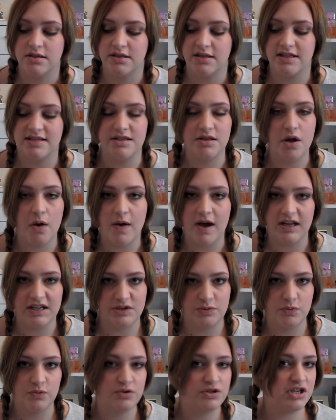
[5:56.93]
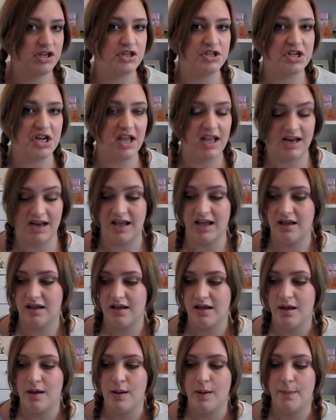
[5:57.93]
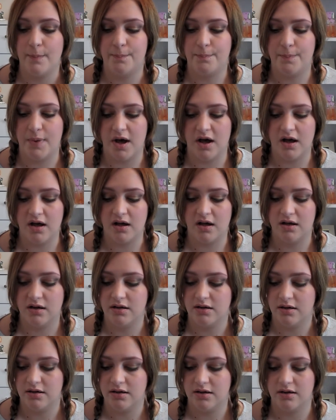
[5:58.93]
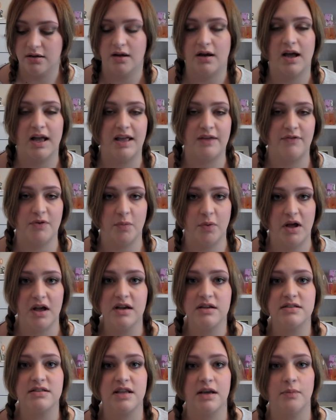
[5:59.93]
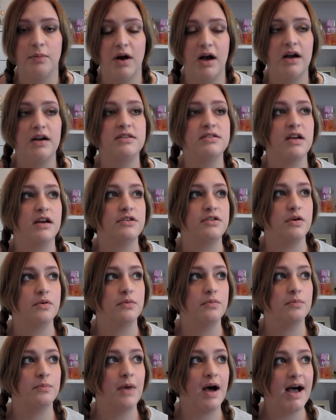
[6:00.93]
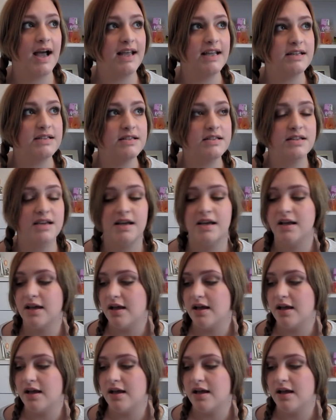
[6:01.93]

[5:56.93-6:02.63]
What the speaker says: There's no actual ginger in it, but if it works, it works. I don't mind.